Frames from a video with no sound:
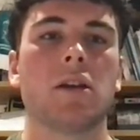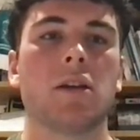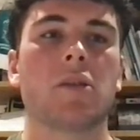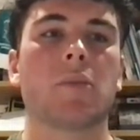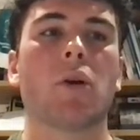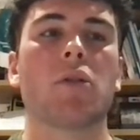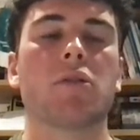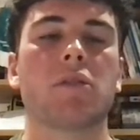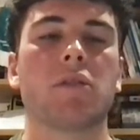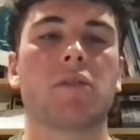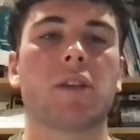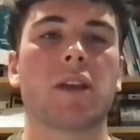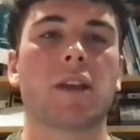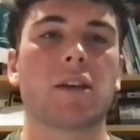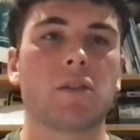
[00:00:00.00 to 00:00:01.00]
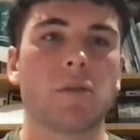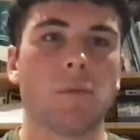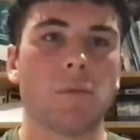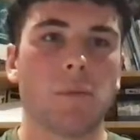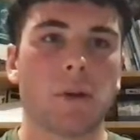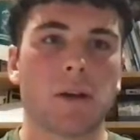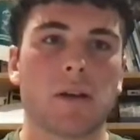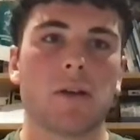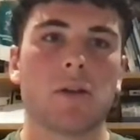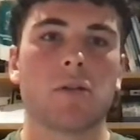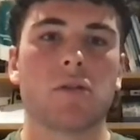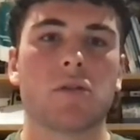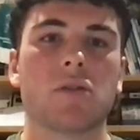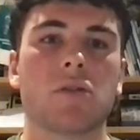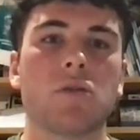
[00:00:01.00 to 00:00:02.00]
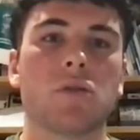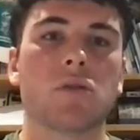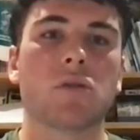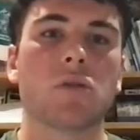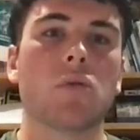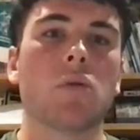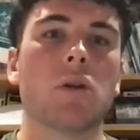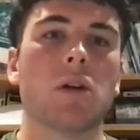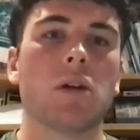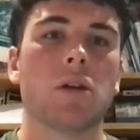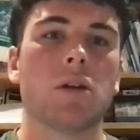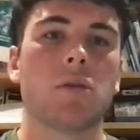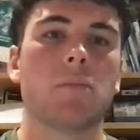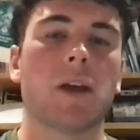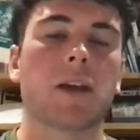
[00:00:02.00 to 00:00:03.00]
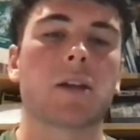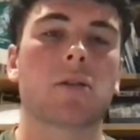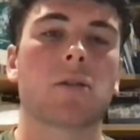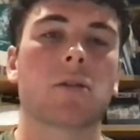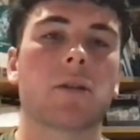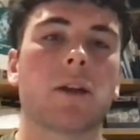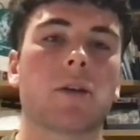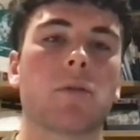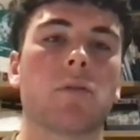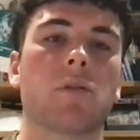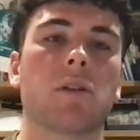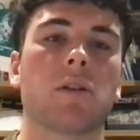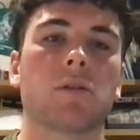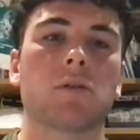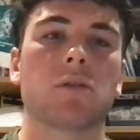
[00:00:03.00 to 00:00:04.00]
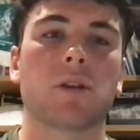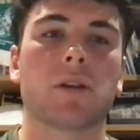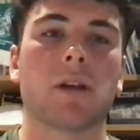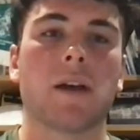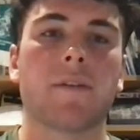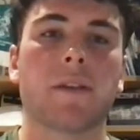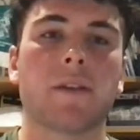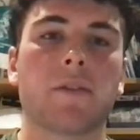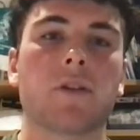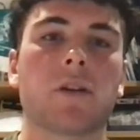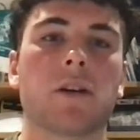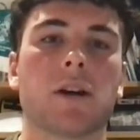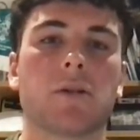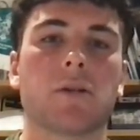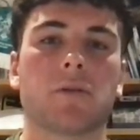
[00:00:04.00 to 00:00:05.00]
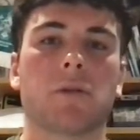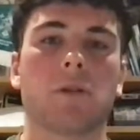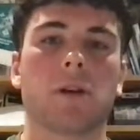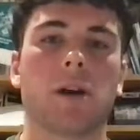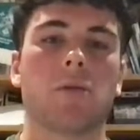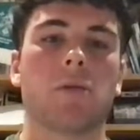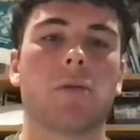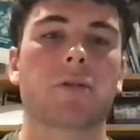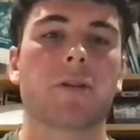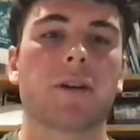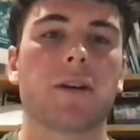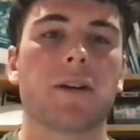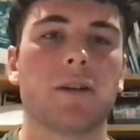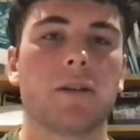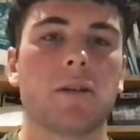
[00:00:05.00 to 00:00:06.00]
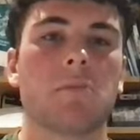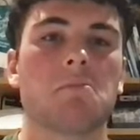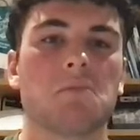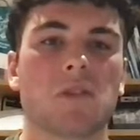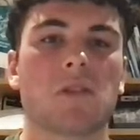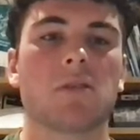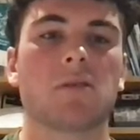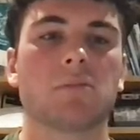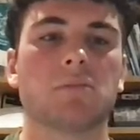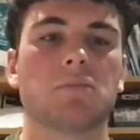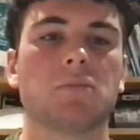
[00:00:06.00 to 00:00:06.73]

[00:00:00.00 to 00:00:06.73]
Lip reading: as opposed to the flanks, but you're still making a lot of tackles and they've got a high work rate. So,